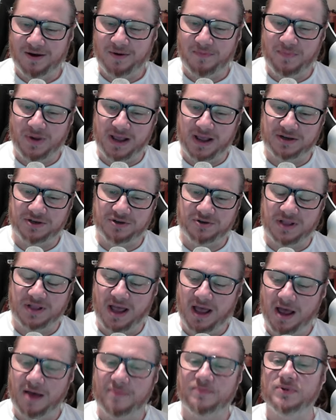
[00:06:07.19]
Black should
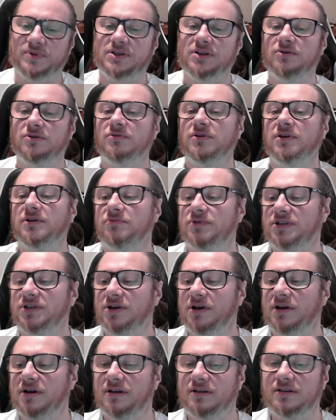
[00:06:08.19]
absolutely
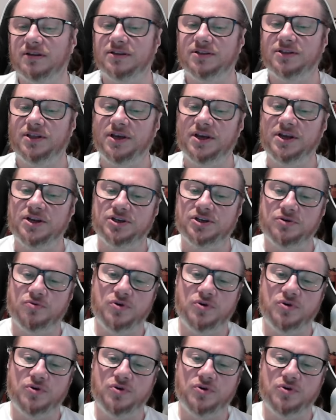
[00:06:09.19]
resign at this stage.